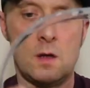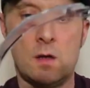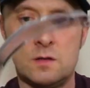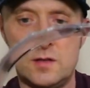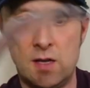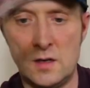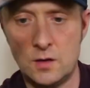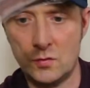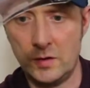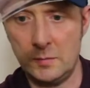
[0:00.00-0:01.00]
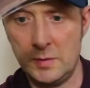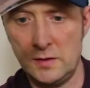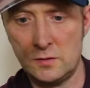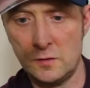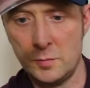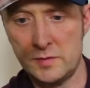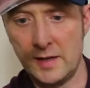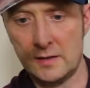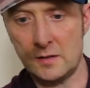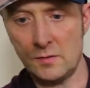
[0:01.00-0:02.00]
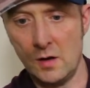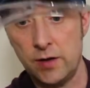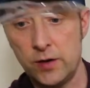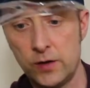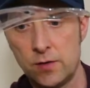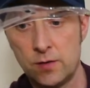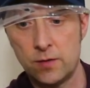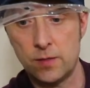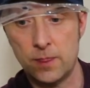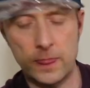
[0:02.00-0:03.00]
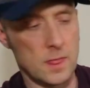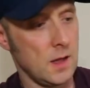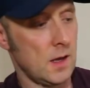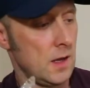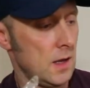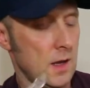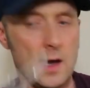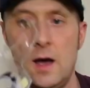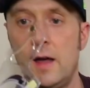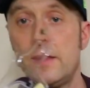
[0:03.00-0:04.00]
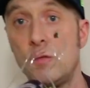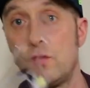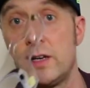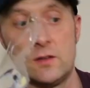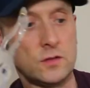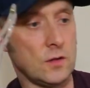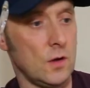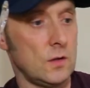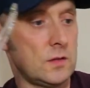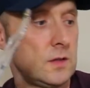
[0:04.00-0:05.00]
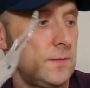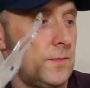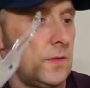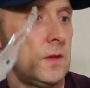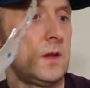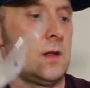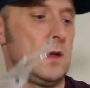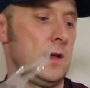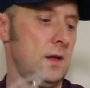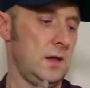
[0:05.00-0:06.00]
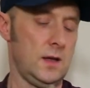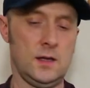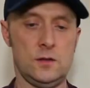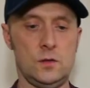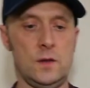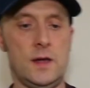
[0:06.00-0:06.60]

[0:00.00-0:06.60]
said green piece of protective liner and then reinsert into the